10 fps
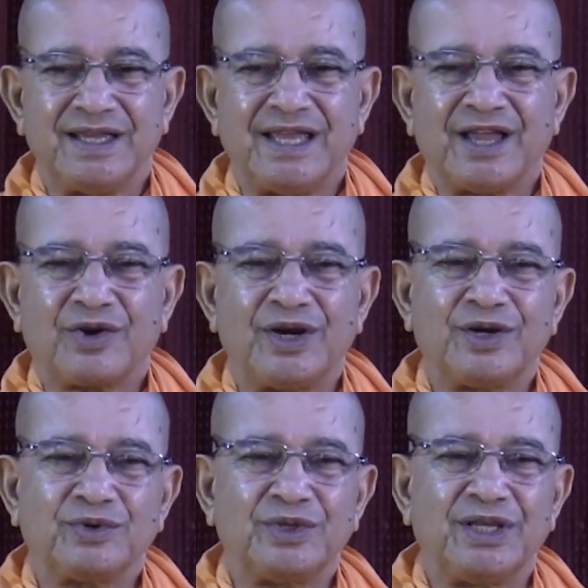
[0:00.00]

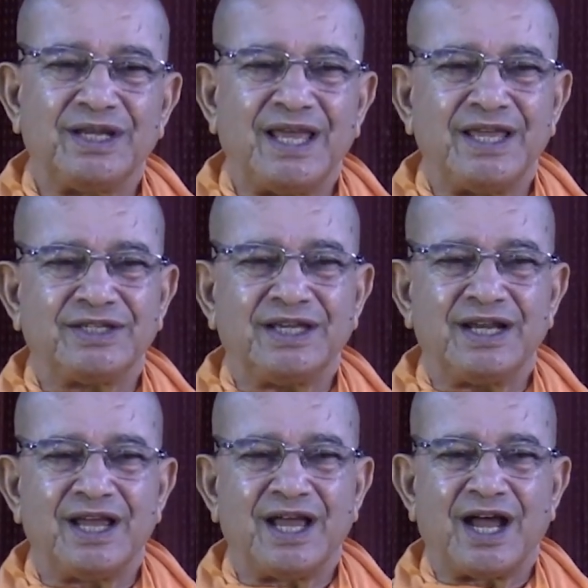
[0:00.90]
according to the nature,
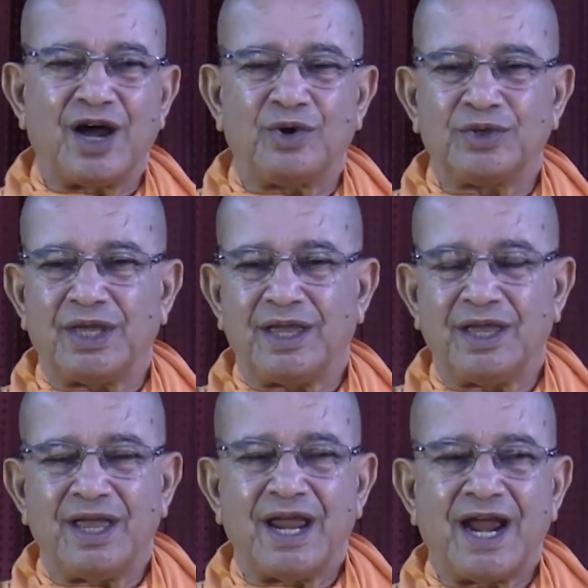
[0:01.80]
how they.
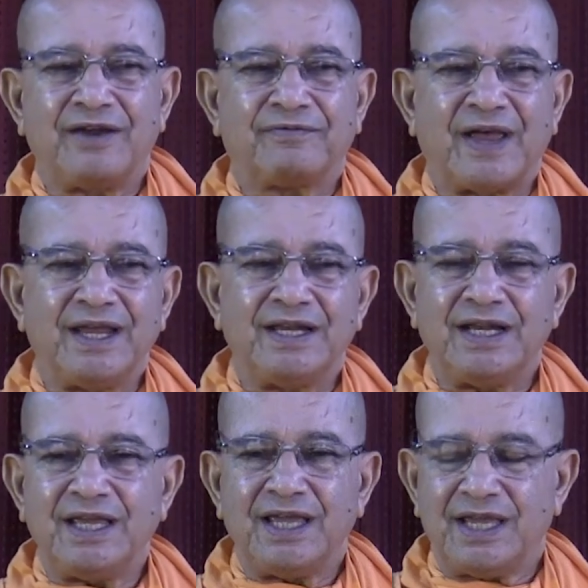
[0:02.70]
And
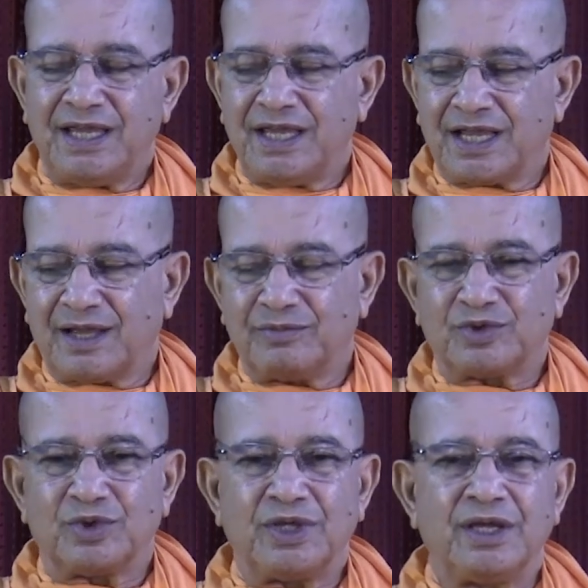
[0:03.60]
finally, he comes
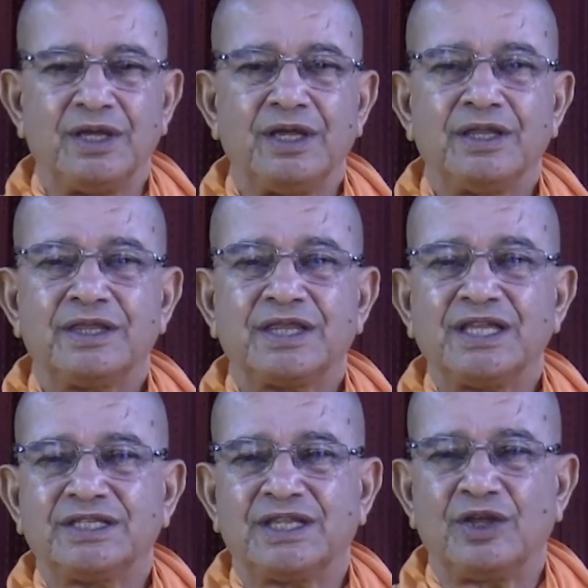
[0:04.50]
to the
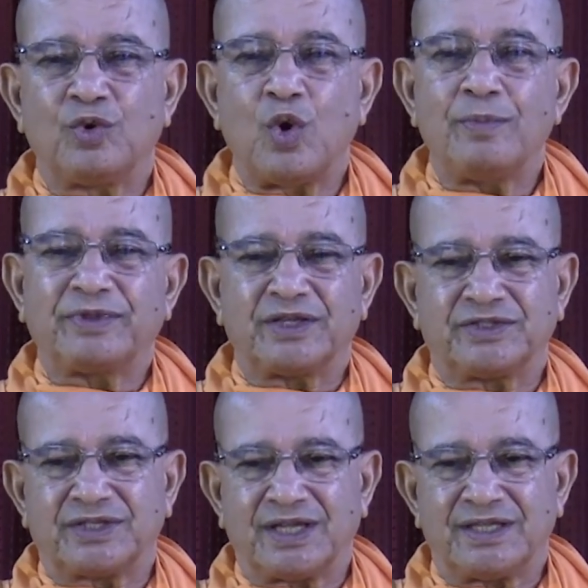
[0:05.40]
Om
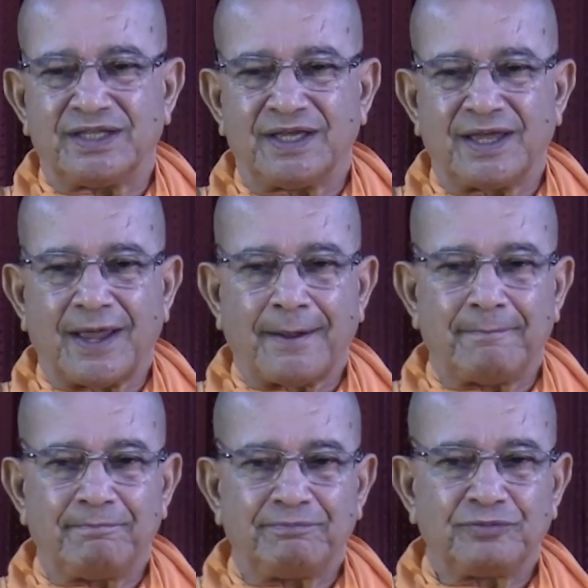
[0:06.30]
Tat Sat,
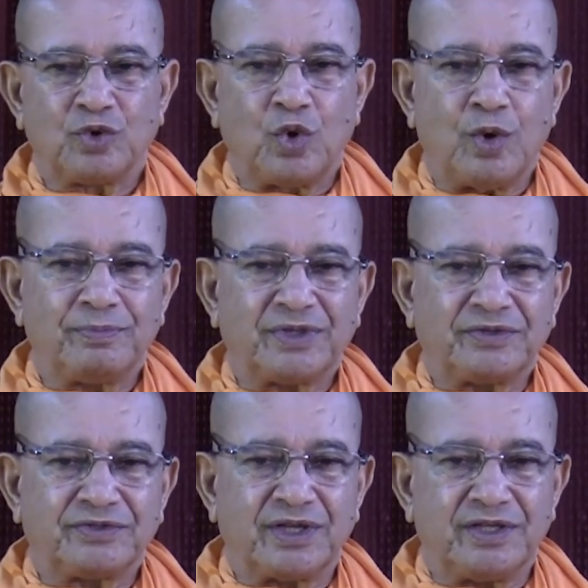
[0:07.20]
Om
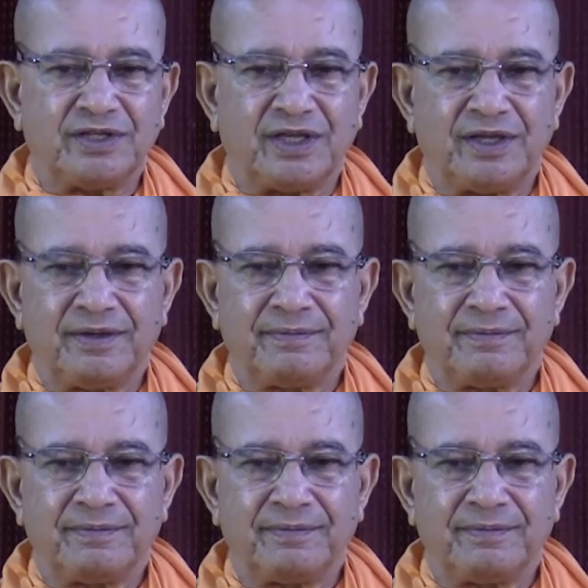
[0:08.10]
Tat Saditi.